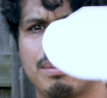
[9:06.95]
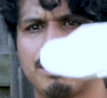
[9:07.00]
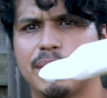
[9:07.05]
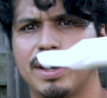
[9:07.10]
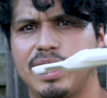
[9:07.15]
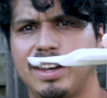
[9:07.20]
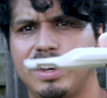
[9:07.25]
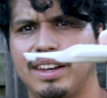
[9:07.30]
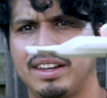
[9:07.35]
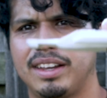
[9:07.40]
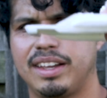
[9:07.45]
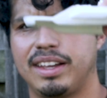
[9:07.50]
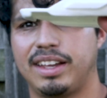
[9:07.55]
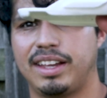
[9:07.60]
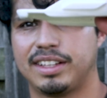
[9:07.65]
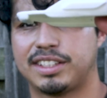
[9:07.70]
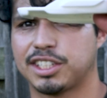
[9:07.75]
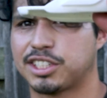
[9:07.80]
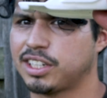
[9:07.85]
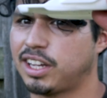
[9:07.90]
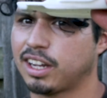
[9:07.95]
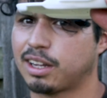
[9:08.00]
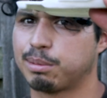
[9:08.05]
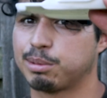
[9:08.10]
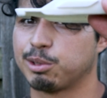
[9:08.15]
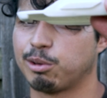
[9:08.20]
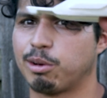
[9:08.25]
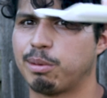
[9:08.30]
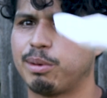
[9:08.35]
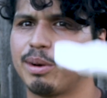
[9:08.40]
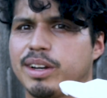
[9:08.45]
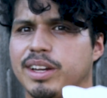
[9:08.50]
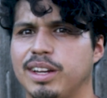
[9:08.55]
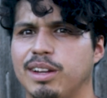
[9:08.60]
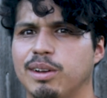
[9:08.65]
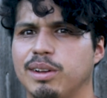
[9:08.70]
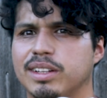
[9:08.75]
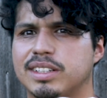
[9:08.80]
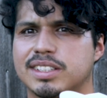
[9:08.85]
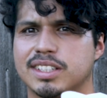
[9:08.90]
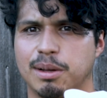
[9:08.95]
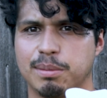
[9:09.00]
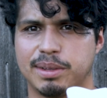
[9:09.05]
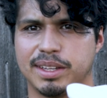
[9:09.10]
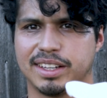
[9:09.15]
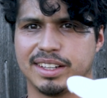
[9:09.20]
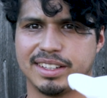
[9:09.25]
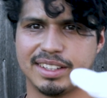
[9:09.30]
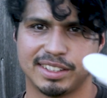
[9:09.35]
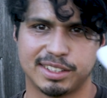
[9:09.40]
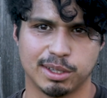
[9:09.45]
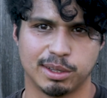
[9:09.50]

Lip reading: but it's a shock absorber, you know, it's something.